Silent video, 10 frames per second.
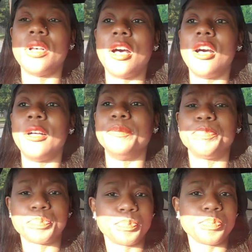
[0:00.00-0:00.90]

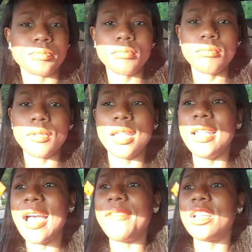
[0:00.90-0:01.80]
Um,
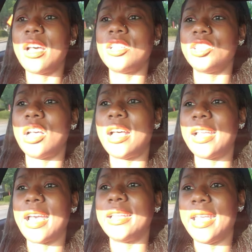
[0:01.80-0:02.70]
lively because y'all,
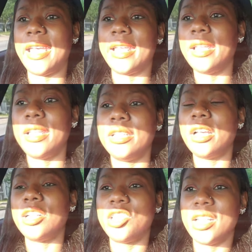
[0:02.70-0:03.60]
I got that.
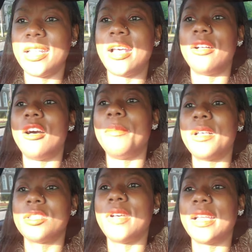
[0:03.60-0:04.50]
Y'all check it out. I'm
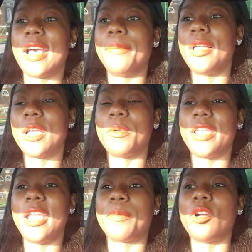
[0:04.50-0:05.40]
also I got blogging
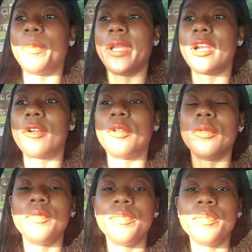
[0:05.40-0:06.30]
with April
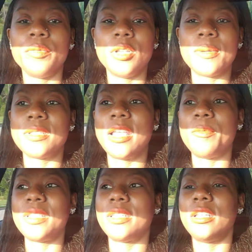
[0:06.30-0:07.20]
Apparel. You know what I'm
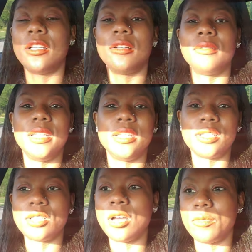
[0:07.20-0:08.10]
saying? We still need
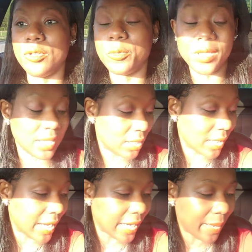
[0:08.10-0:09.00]
to start. We, we
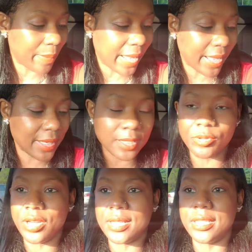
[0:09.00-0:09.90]
still got our mask.
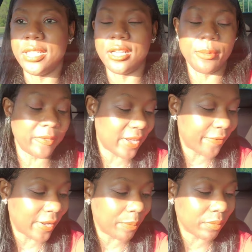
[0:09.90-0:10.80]
I'm trying to see um
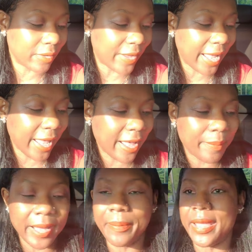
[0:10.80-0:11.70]
if I, if I
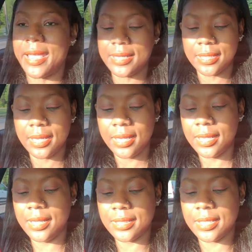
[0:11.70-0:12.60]
have my mask.
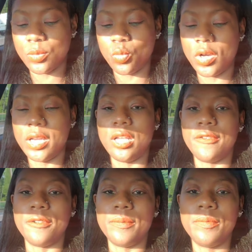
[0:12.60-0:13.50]
This is one
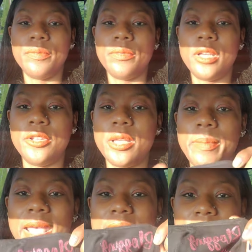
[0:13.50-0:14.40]
of them. Other
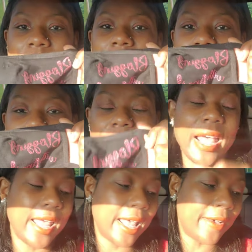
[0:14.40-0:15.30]
masks I have. And
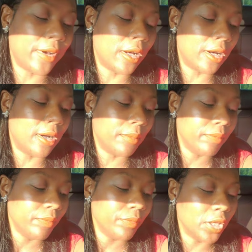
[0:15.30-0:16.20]
I have um
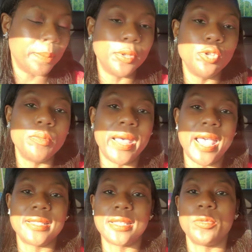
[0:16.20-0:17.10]
the blue
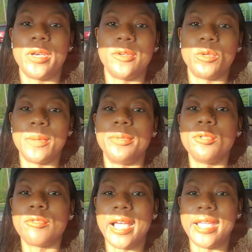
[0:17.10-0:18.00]
mask is with, with the
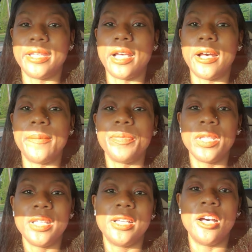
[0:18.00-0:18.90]
blue writing, y'all.
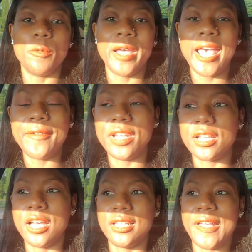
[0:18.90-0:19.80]
Um, we're having
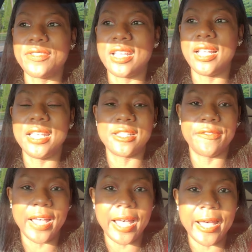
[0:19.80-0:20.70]
a good lifestyle is
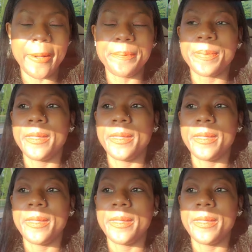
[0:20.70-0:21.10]
a vibe.